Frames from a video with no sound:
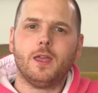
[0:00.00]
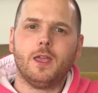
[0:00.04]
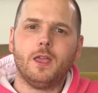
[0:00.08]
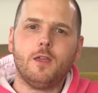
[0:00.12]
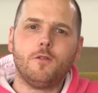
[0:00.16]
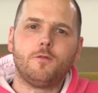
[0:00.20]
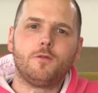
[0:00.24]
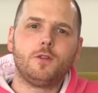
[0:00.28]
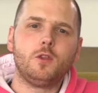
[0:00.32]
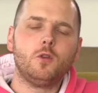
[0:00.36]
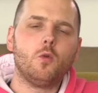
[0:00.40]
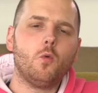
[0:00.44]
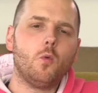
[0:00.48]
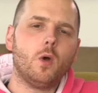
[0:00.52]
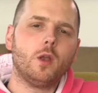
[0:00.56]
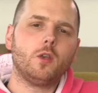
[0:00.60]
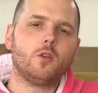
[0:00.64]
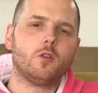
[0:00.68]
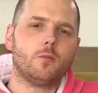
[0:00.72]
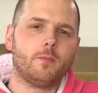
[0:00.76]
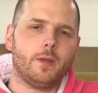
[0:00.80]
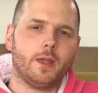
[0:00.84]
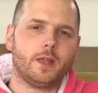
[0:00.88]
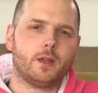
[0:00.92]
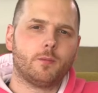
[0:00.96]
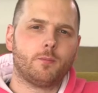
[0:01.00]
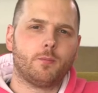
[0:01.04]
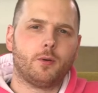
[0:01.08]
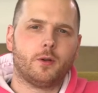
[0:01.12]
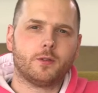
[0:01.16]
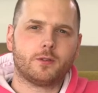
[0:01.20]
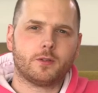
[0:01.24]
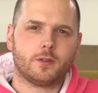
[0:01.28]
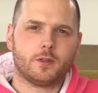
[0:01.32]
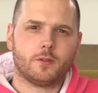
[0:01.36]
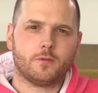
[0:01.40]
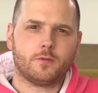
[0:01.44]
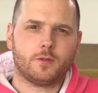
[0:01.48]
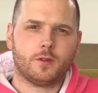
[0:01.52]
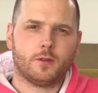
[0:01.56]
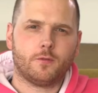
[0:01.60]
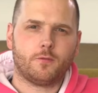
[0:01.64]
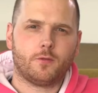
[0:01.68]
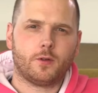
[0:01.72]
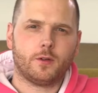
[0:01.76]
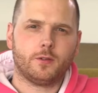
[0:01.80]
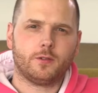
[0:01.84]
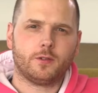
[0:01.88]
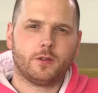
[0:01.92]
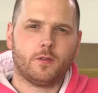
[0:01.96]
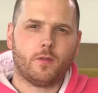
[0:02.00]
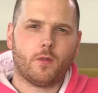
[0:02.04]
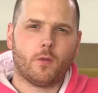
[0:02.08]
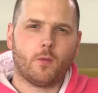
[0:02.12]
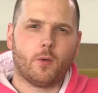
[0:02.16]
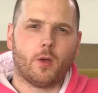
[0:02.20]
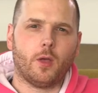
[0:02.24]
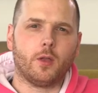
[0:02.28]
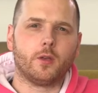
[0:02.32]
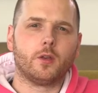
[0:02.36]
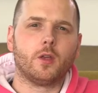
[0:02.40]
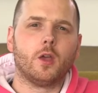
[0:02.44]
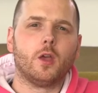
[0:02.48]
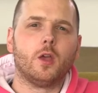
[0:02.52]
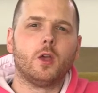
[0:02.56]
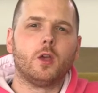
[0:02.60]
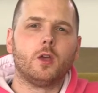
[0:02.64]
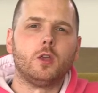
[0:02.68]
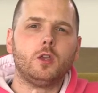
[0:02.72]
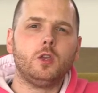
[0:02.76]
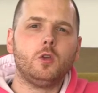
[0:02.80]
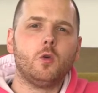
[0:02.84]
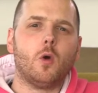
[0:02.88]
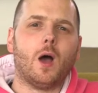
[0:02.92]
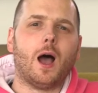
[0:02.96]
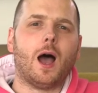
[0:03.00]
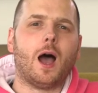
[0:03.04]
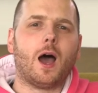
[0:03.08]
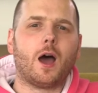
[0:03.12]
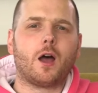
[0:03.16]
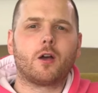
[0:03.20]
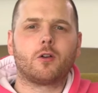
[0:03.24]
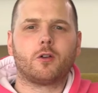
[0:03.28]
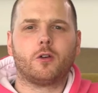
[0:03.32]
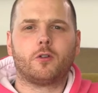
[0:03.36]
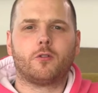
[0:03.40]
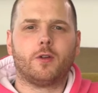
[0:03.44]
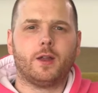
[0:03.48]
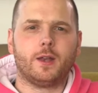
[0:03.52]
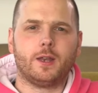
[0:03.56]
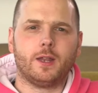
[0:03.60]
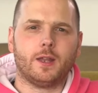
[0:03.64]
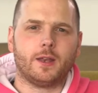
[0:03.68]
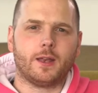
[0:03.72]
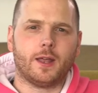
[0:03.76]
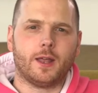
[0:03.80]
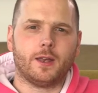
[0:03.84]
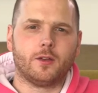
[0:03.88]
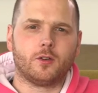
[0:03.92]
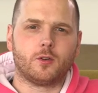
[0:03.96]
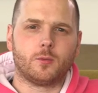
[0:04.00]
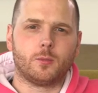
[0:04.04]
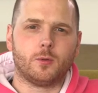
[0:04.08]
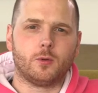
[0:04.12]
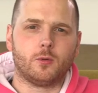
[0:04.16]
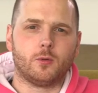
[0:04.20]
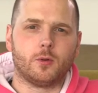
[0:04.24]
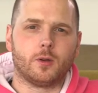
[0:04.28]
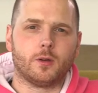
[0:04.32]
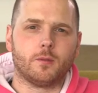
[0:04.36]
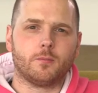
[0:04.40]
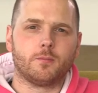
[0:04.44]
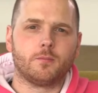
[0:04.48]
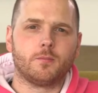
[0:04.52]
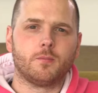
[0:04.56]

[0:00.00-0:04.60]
If you want to make a positive difference in the world, you are already an entrepreneur.